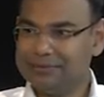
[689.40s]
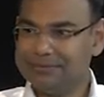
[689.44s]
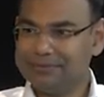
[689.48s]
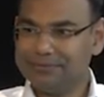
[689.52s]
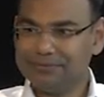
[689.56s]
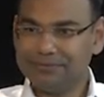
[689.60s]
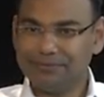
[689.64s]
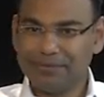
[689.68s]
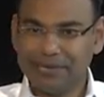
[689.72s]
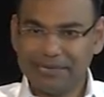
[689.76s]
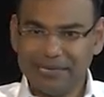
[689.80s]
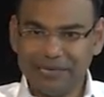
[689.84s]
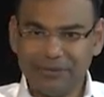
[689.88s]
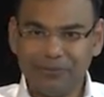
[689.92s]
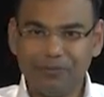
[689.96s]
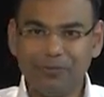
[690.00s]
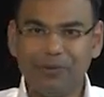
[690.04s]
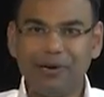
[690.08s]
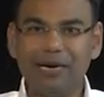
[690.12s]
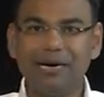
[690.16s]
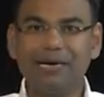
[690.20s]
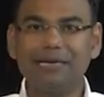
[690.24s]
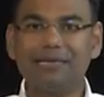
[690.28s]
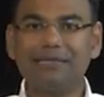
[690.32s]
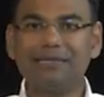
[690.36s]
but it
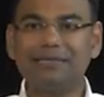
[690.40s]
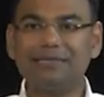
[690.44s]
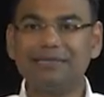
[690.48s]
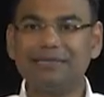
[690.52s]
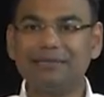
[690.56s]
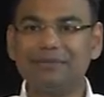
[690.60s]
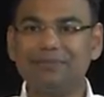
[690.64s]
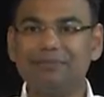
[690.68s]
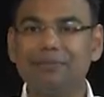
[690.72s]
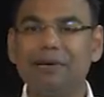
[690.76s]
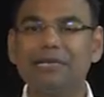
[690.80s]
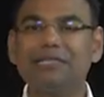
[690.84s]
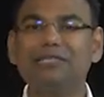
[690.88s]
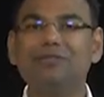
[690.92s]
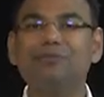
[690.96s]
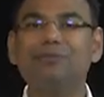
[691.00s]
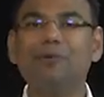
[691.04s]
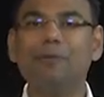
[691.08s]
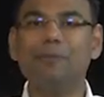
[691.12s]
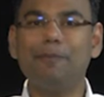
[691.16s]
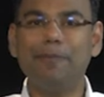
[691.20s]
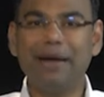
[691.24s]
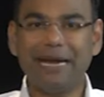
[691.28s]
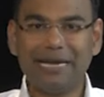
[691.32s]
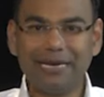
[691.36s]
works much
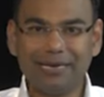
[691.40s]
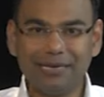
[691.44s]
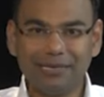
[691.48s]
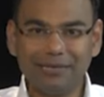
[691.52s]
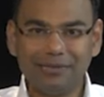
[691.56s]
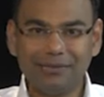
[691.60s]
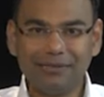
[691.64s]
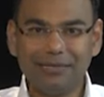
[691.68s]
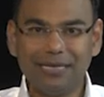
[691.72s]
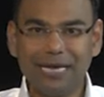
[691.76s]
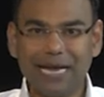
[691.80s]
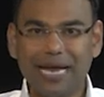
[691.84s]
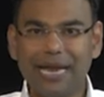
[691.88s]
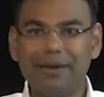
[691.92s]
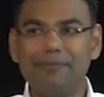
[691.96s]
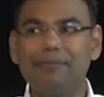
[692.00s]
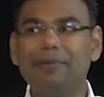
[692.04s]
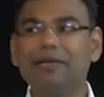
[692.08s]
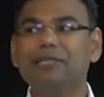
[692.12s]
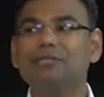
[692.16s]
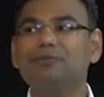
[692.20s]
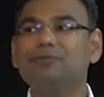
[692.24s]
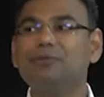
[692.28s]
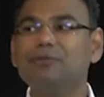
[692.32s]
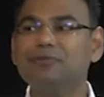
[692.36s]
more better and
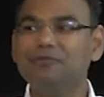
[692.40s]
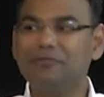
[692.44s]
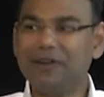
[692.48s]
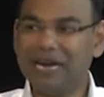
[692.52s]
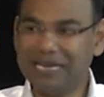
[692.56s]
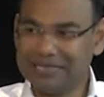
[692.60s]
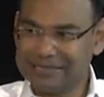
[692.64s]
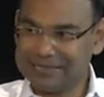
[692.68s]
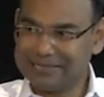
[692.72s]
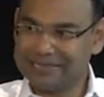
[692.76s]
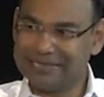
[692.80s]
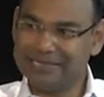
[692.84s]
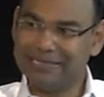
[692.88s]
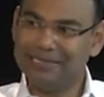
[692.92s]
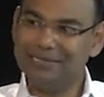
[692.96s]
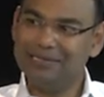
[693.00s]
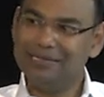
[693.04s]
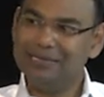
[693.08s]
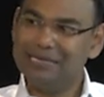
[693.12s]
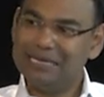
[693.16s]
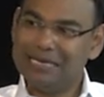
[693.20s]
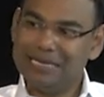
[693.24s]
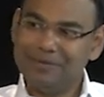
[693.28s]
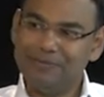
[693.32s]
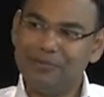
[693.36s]
much more faster
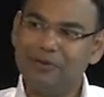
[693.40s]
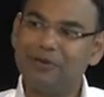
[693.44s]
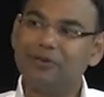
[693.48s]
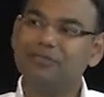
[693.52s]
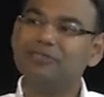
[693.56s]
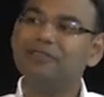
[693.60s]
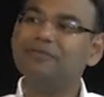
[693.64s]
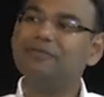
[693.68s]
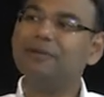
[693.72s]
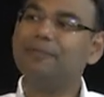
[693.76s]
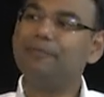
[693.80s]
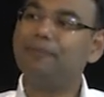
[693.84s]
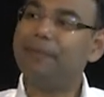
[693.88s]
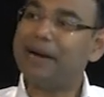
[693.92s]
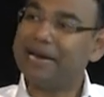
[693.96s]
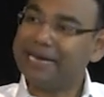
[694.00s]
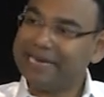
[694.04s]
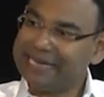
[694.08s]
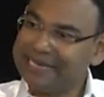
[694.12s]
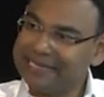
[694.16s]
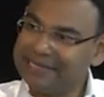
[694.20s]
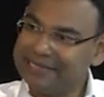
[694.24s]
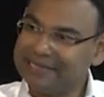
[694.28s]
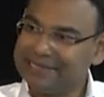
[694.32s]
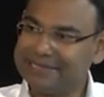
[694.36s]
because of the
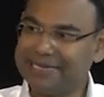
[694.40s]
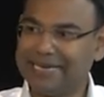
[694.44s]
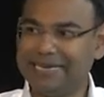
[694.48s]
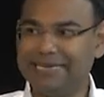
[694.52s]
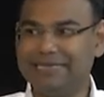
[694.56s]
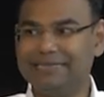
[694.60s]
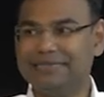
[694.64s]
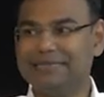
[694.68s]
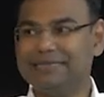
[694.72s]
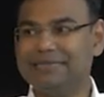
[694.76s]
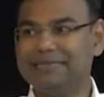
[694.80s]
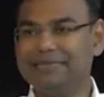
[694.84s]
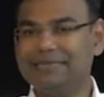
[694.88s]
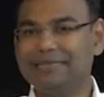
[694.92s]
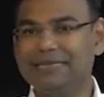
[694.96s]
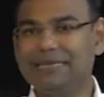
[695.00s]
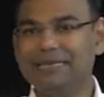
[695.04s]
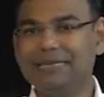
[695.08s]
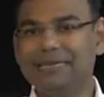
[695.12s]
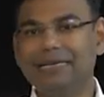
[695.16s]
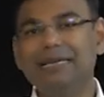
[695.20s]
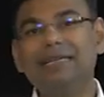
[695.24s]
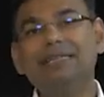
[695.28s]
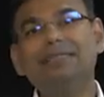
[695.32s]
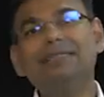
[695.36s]
particle size.
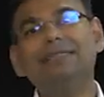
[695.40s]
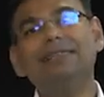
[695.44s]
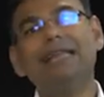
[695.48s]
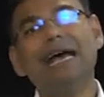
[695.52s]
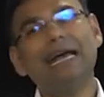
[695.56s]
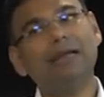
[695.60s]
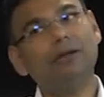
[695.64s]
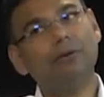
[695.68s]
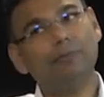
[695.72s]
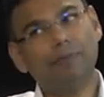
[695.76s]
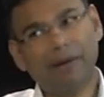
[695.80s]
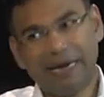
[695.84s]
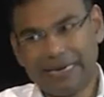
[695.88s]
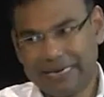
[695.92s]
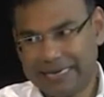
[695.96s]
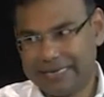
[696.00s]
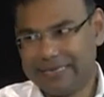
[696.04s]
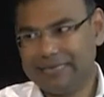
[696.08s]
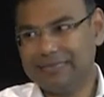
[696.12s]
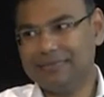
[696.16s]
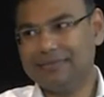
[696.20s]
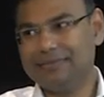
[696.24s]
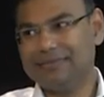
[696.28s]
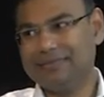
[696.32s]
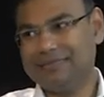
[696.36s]
It's
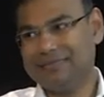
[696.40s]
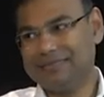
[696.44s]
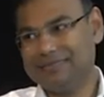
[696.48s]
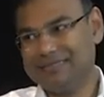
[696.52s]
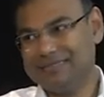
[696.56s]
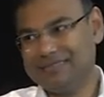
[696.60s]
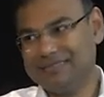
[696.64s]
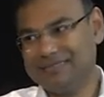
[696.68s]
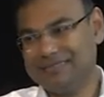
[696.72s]
nanoparticles.